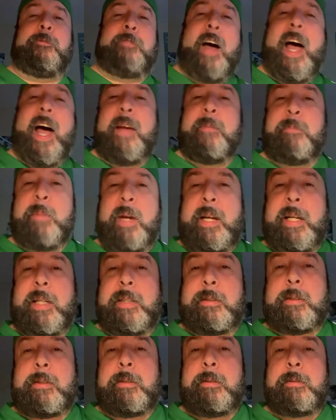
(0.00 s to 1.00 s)
5
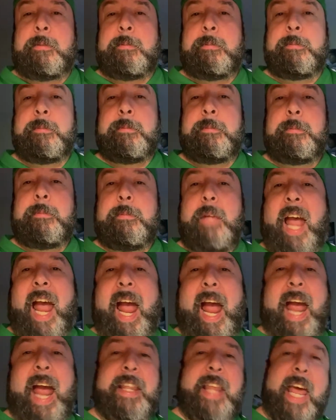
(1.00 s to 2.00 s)
minutes,
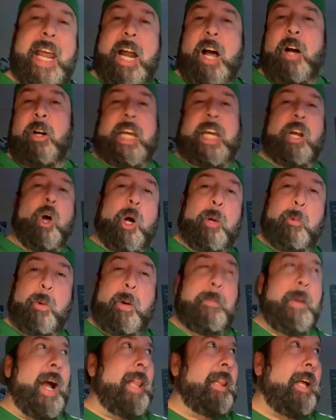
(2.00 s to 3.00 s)
and then I'll get on with
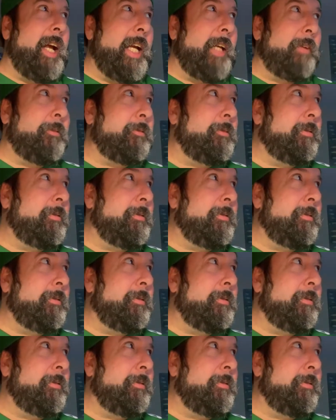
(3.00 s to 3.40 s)
my life.